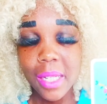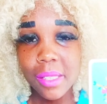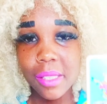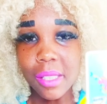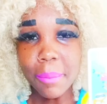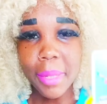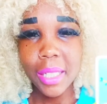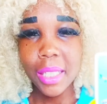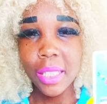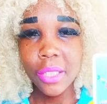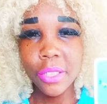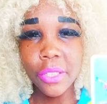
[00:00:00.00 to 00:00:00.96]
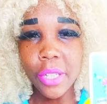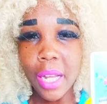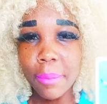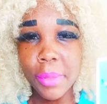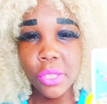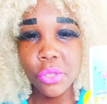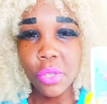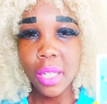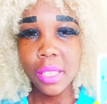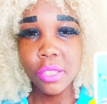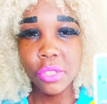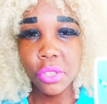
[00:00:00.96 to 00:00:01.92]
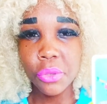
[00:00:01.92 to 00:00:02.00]
Somebody here could have been
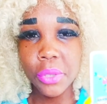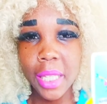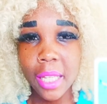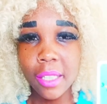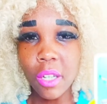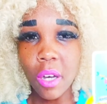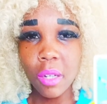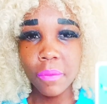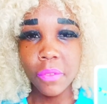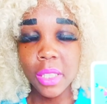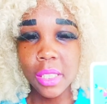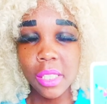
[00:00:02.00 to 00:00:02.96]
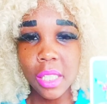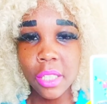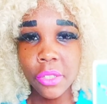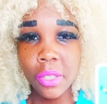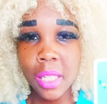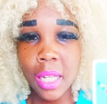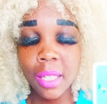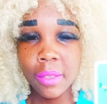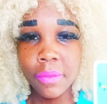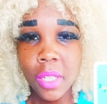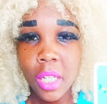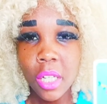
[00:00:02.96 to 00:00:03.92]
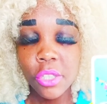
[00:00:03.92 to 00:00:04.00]
trying to create conflicts in your life,
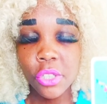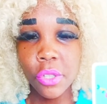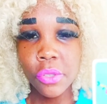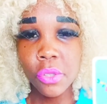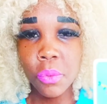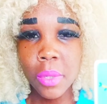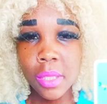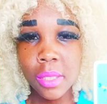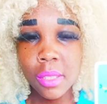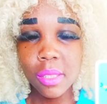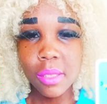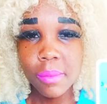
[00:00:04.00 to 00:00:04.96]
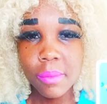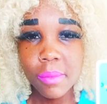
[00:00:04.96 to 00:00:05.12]
chosen ones.